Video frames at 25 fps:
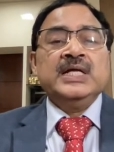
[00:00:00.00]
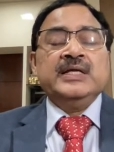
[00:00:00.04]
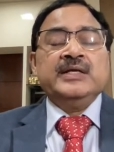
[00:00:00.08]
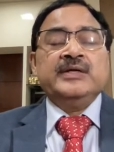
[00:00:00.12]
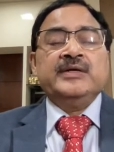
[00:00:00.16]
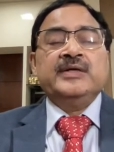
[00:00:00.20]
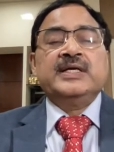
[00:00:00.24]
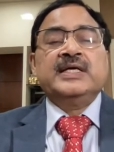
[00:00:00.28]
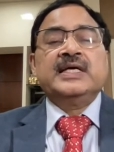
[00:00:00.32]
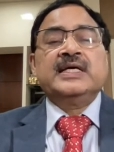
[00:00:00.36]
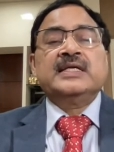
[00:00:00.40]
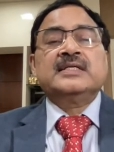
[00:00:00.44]

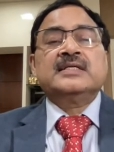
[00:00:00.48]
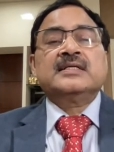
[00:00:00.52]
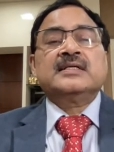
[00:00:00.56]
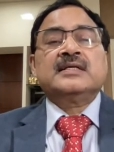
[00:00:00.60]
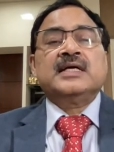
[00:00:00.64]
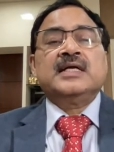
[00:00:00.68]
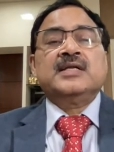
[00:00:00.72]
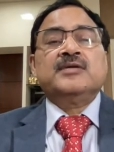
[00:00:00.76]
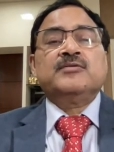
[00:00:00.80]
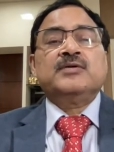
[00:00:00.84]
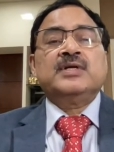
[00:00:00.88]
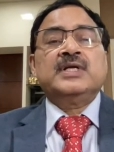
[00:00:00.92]
You can
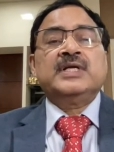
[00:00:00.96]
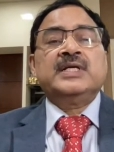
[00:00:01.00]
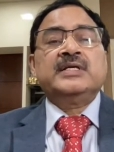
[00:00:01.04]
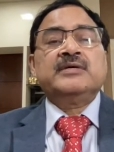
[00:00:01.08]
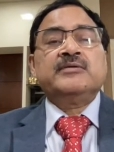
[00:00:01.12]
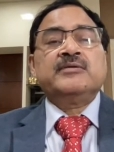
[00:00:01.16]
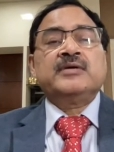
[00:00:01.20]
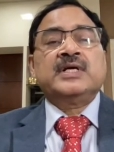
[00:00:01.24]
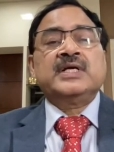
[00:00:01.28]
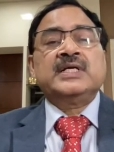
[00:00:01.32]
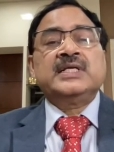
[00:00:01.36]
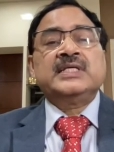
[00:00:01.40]
calculate
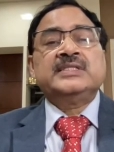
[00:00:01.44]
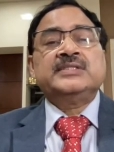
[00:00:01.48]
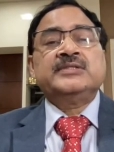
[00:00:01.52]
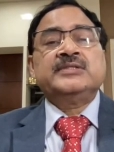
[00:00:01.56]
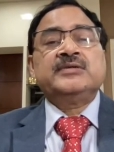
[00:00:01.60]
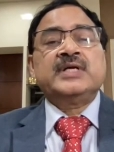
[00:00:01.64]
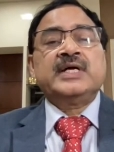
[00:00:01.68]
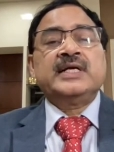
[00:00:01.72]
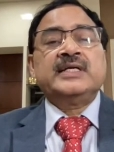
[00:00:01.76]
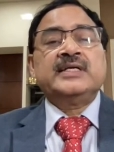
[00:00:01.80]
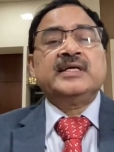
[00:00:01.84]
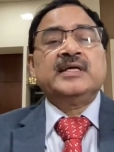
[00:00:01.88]
what is
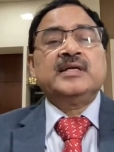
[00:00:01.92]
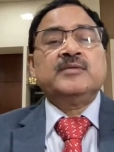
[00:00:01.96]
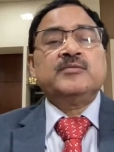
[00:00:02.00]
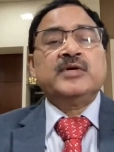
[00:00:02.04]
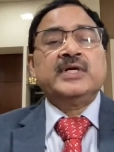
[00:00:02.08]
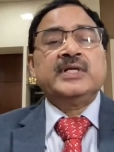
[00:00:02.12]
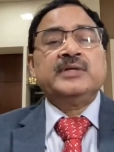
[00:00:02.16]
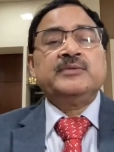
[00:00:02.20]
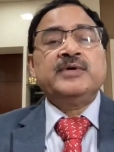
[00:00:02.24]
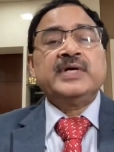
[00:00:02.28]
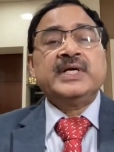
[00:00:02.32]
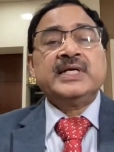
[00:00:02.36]
your ideal
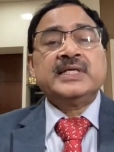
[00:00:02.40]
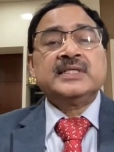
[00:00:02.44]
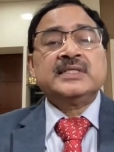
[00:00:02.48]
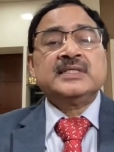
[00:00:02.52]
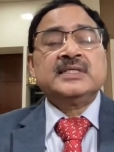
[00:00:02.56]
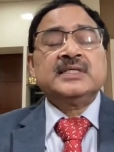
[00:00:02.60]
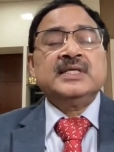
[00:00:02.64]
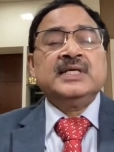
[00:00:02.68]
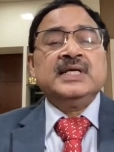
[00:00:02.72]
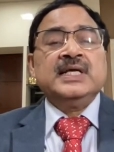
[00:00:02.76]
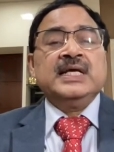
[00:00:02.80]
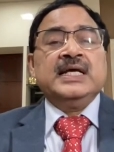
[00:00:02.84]
body
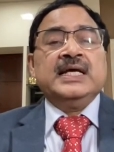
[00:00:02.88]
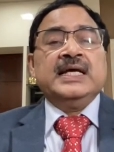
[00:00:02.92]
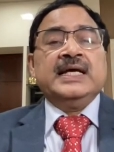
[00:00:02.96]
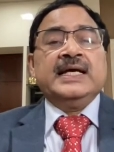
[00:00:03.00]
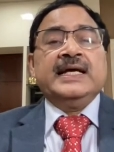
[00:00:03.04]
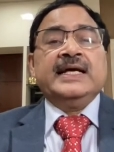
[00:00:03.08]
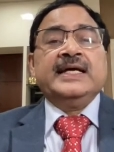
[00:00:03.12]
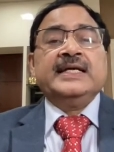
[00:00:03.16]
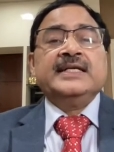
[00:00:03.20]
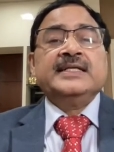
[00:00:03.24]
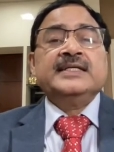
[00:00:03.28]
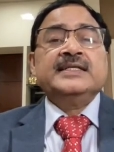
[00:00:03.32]
weight,
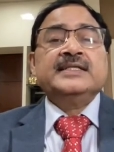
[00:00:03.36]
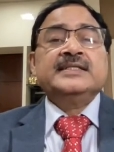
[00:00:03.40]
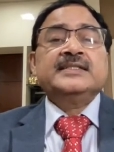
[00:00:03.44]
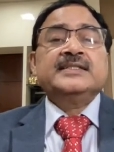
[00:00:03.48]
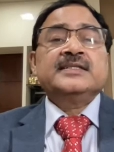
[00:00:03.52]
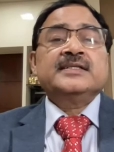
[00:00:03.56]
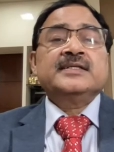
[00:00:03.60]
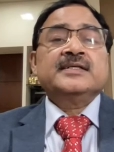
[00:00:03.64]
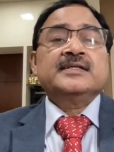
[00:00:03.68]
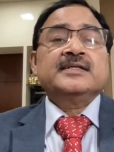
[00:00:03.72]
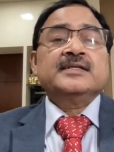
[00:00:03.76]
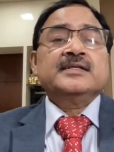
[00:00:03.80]
and
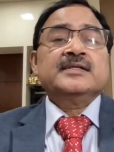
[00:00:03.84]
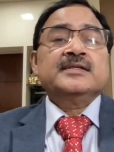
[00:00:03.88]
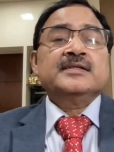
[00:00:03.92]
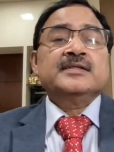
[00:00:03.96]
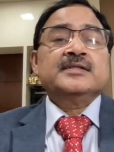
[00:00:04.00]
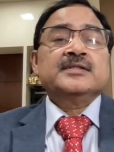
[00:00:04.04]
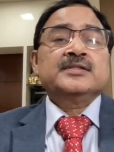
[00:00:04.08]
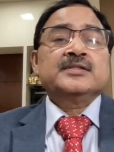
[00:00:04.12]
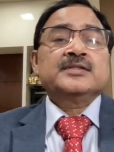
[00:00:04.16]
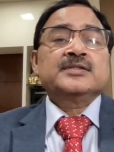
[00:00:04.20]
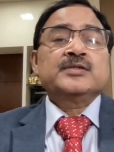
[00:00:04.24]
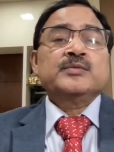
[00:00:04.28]

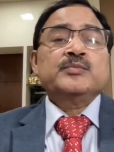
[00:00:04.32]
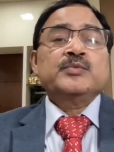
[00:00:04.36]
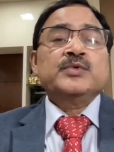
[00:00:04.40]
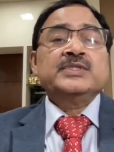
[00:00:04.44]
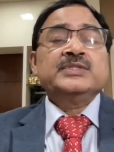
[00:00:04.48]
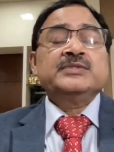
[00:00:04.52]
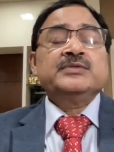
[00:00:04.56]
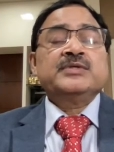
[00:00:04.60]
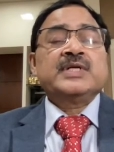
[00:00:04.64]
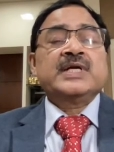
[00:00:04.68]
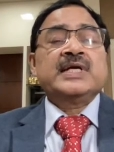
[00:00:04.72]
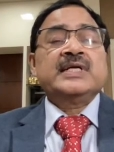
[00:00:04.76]

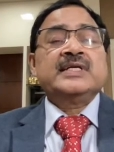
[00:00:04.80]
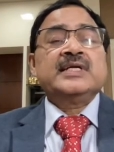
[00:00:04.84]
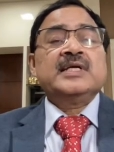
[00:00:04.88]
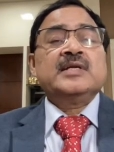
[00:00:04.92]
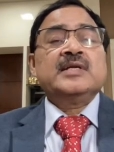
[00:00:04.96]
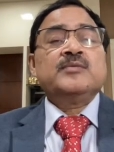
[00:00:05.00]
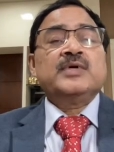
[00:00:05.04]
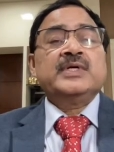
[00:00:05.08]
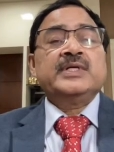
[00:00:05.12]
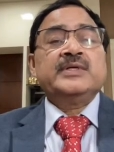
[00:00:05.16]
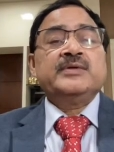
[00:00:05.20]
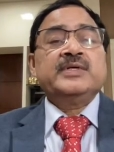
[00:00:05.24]
suppose your
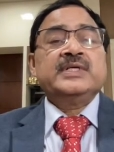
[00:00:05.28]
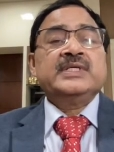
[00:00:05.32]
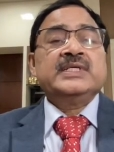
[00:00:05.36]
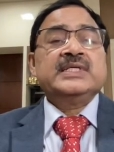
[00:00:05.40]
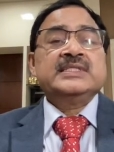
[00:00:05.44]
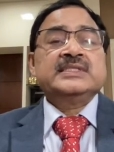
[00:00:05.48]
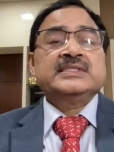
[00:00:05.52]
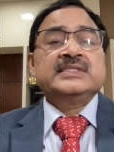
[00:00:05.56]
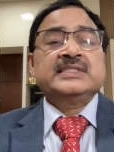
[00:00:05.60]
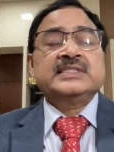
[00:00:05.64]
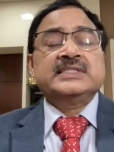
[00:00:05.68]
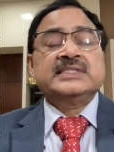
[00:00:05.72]
ideal body weight
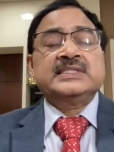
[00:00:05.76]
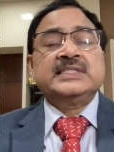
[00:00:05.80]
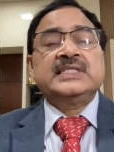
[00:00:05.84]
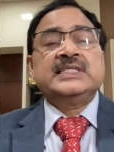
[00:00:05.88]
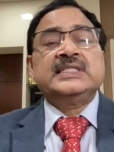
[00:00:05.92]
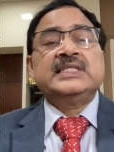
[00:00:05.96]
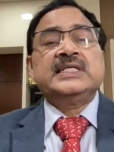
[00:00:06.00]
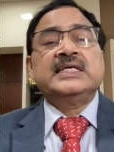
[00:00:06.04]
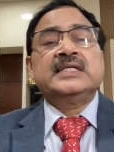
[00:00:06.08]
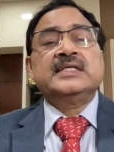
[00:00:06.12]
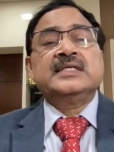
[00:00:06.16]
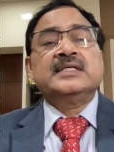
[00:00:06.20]
is 60,
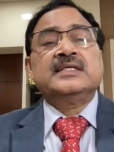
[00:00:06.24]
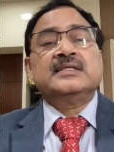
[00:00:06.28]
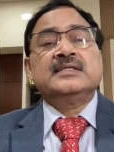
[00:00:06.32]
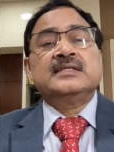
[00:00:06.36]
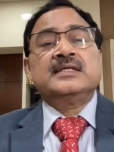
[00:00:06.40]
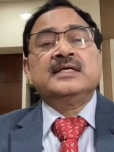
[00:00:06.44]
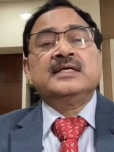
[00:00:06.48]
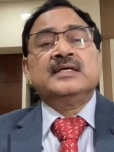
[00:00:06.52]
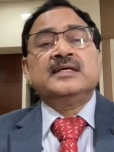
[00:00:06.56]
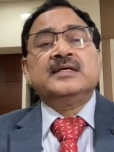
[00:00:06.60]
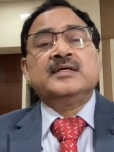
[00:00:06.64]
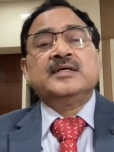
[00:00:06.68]

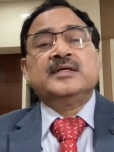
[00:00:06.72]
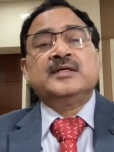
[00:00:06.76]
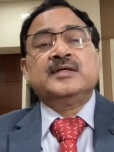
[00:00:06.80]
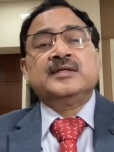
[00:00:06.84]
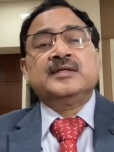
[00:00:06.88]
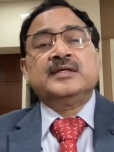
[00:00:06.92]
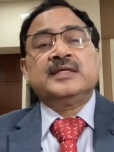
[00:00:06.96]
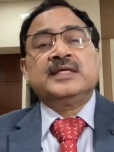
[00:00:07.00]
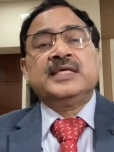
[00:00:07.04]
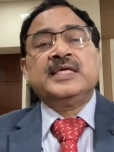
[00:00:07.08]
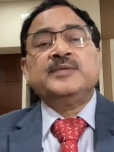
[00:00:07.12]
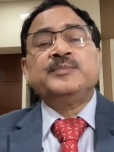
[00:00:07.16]

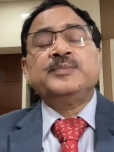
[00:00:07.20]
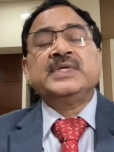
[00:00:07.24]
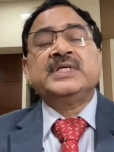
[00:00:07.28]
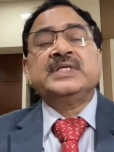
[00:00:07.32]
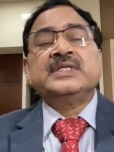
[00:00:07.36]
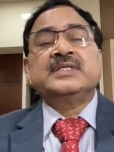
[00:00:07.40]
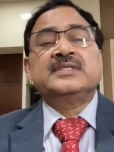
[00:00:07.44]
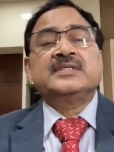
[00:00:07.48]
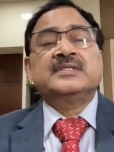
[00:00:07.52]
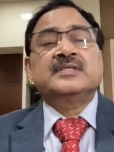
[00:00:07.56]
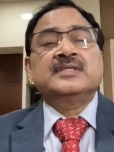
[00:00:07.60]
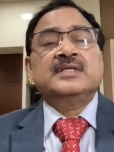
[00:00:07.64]
then keep
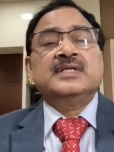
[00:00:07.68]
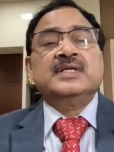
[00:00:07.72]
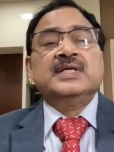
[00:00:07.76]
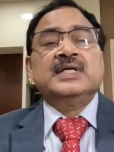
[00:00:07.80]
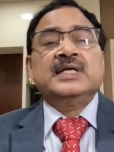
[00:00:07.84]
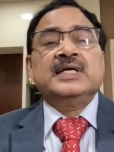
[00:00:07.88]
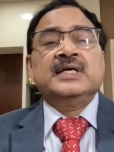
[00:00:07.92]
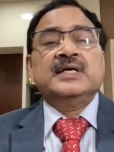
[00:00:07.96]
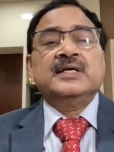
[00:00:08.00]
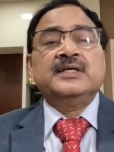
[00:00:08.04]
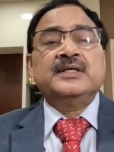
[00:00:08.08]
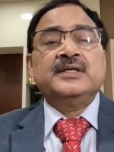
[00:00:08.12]
it
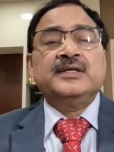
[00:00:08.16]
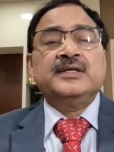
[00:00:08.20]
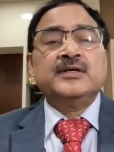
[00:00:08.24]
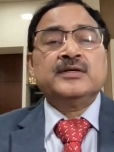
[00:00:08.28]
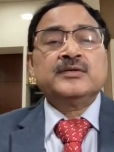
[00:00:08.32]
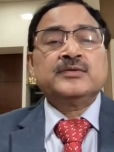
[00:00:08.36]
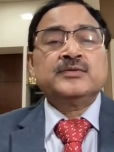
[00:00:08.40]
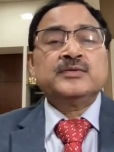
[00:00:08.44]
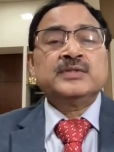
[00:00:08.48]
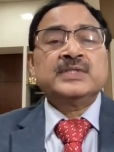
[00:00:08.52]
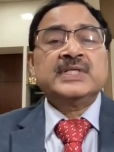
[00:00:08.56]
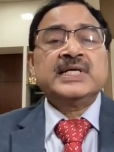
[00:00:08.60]
near
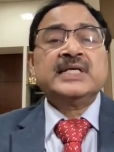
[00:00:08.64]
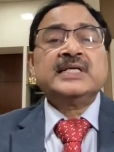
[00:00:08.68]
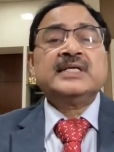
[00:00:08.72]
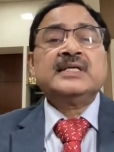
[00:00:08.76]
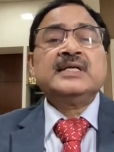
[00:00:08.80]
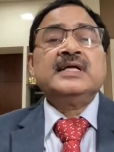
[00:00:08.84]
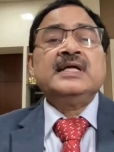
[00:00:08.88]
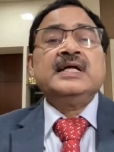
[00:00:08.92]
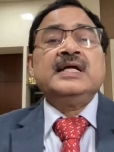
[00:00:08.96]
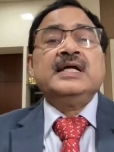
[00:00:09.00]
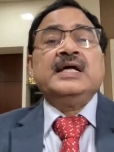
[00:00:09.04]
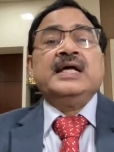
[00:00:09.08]
to that.
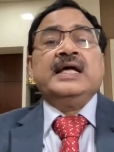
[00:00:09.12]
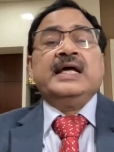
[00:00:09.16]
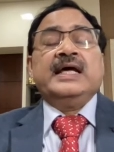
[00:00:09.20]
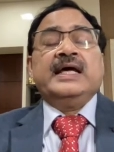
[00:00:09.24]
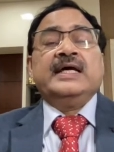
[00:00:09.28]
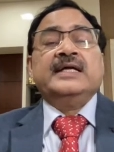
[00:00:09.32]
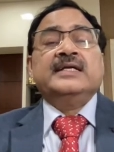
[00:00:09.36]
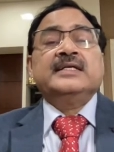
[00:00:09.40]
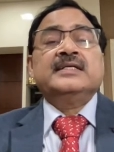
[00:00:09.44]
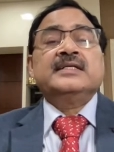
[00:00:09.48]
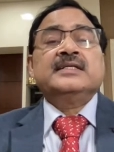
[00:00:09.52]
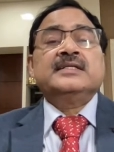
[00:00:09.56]

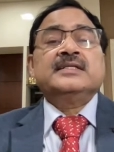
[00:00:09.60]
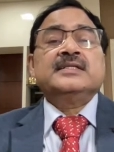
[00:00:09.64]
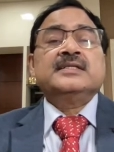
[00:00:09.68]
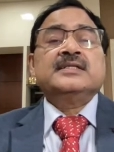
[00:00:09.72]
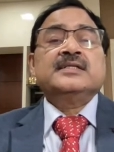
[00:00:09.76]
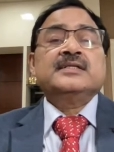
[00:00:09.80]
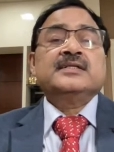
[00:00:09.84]
And